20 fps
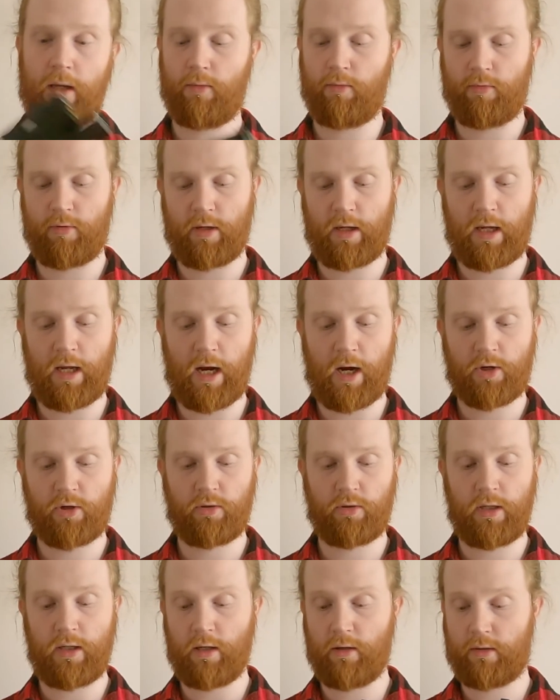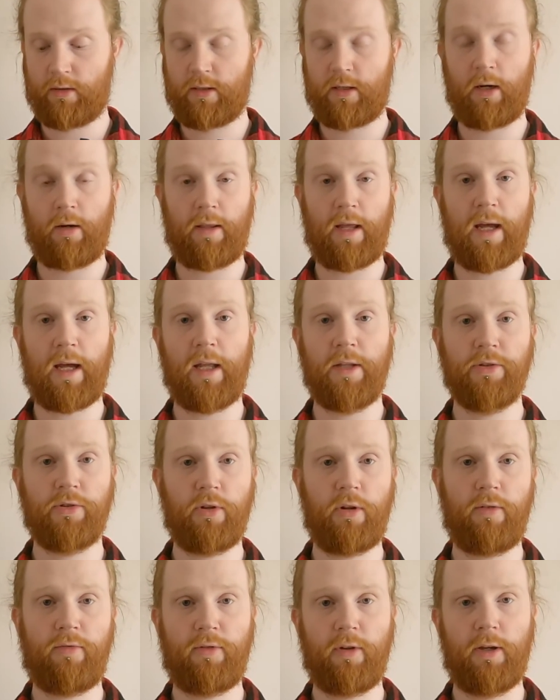It would actually tear the hands
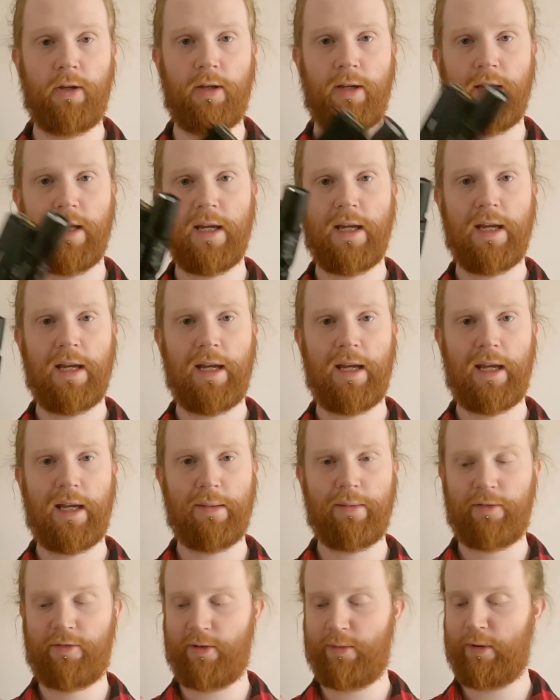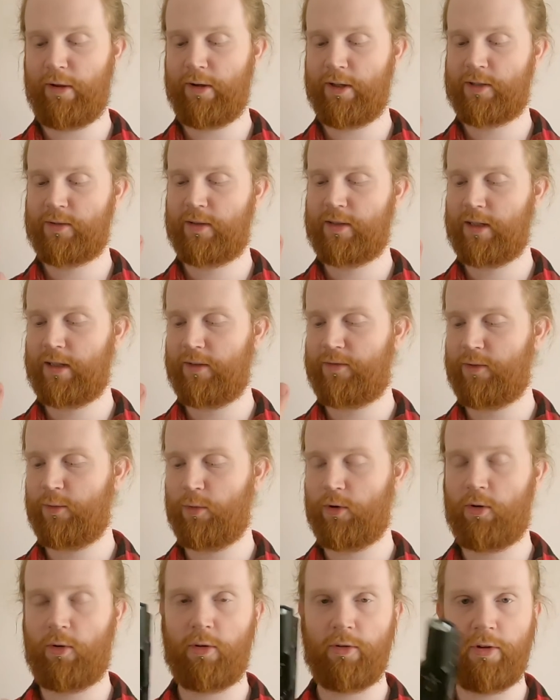off you. If I'm honest with you, if you
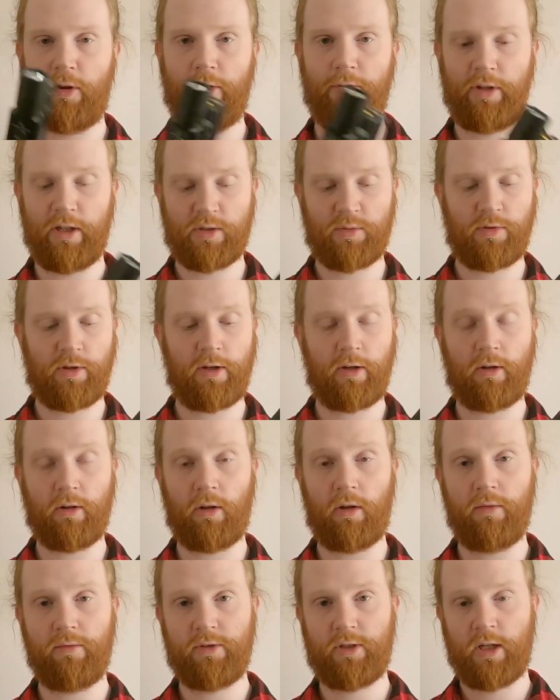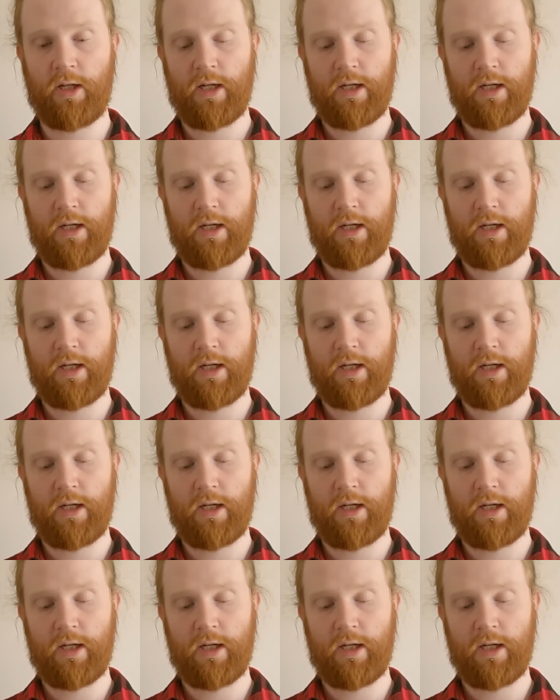were holding on to this without gloves.